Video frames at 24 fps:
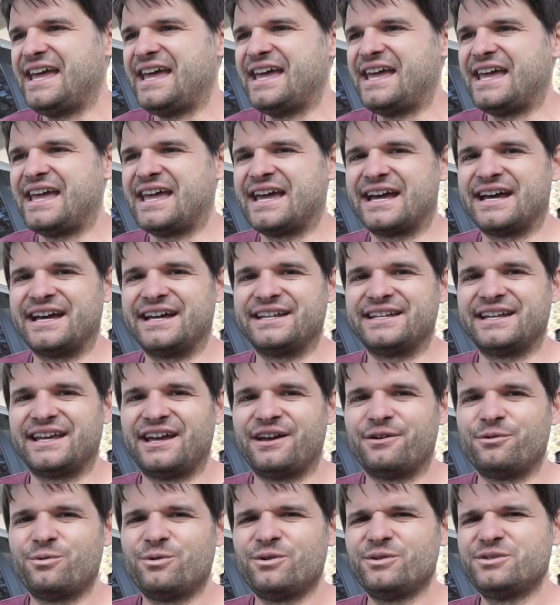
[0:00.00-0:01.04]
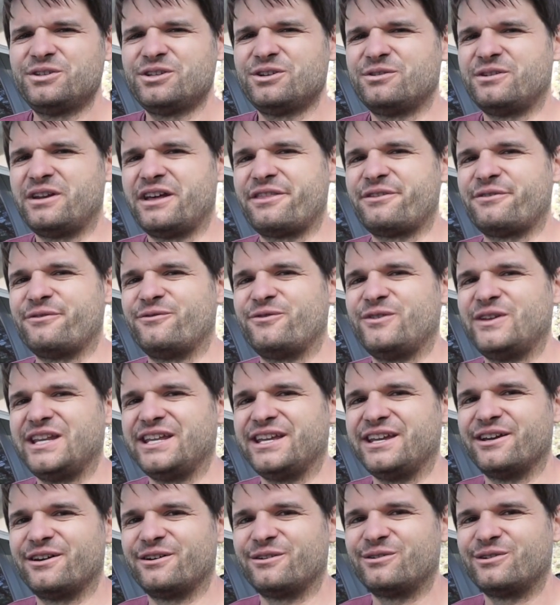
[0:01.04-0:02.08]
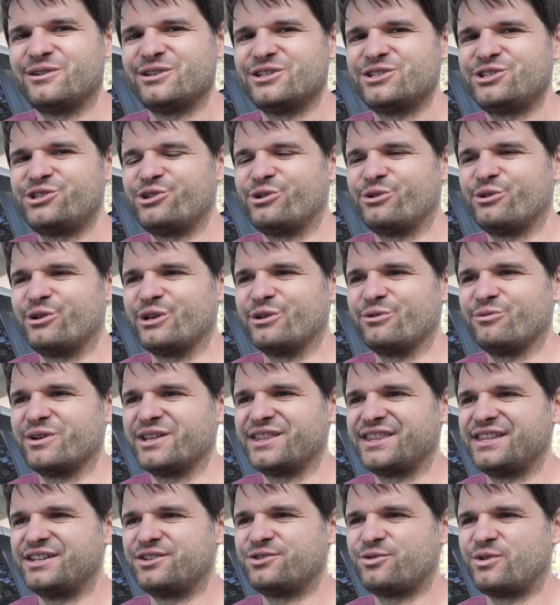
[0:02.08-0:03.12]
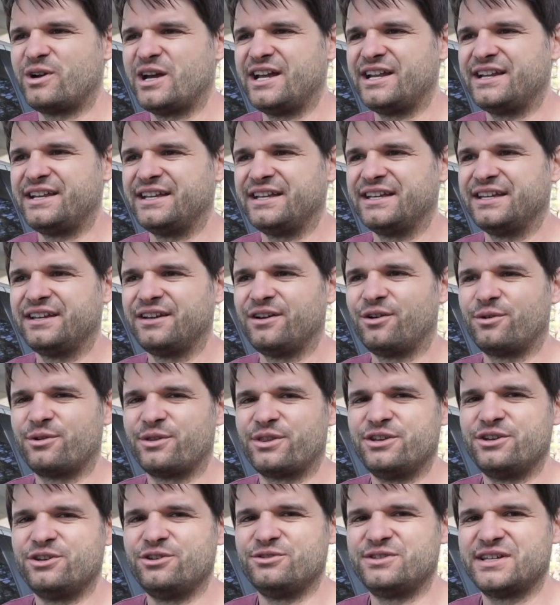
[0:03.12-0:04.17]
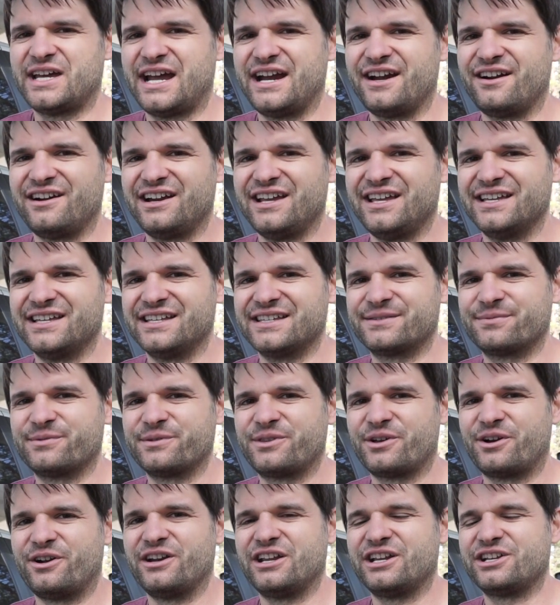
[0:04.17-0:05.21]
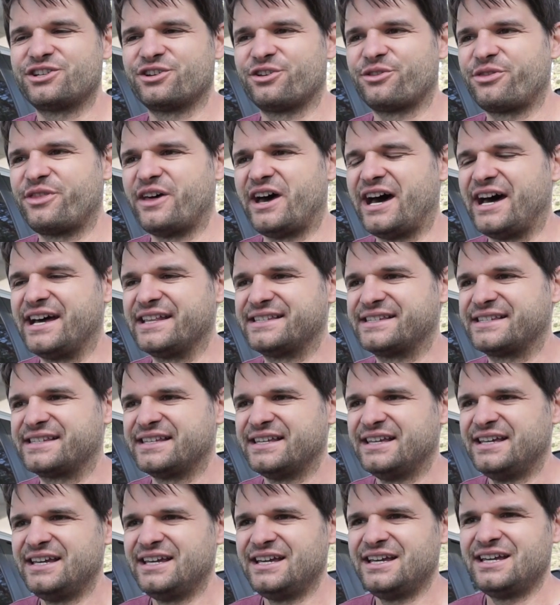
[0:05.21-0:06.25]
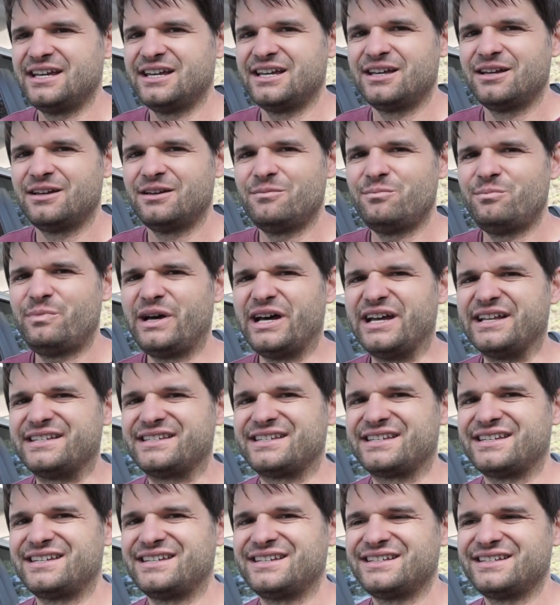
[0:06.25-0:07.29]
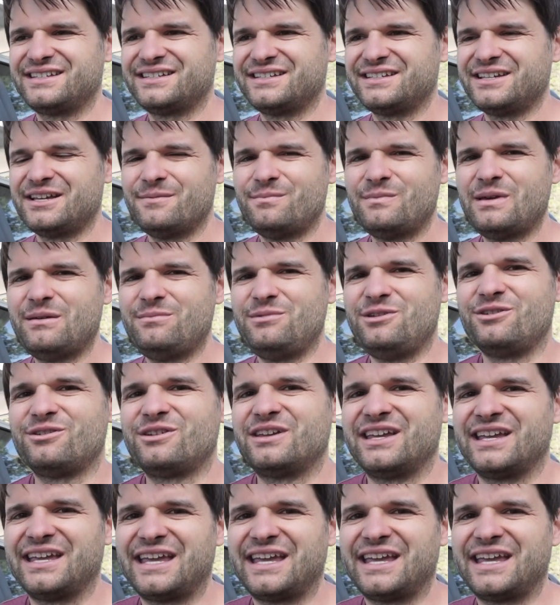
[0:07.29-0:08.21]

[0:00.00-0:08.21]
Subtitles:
And we'll do another video showing what the tread or the new tire is with our initial thoughts, but maybe you can